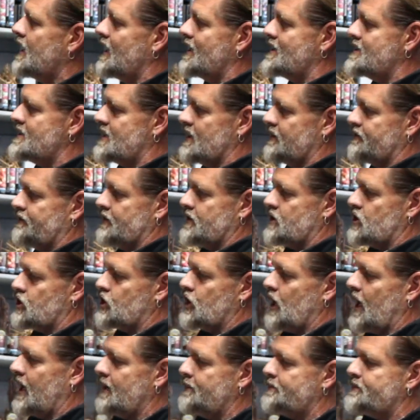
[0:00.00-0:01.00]
in different
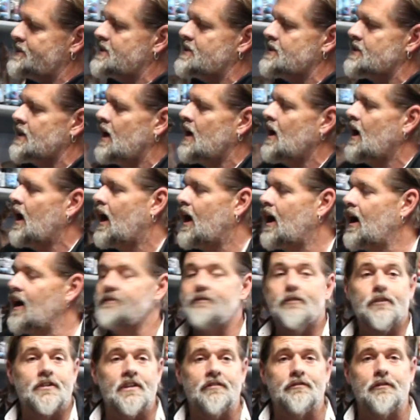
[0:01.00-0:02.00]
shapes
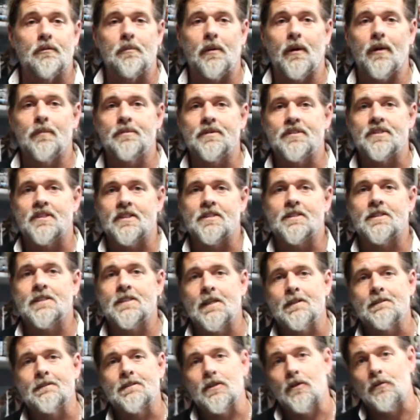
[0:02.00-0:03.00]
for different
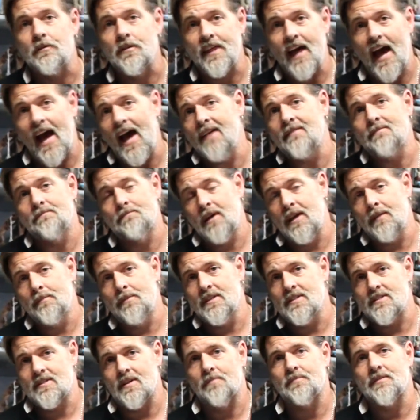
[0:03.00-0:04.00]
purposes. So that may
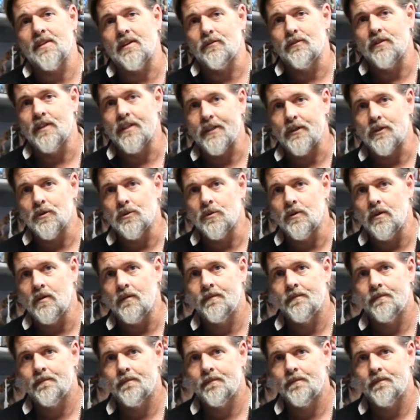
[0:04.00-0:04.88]
be something really cool.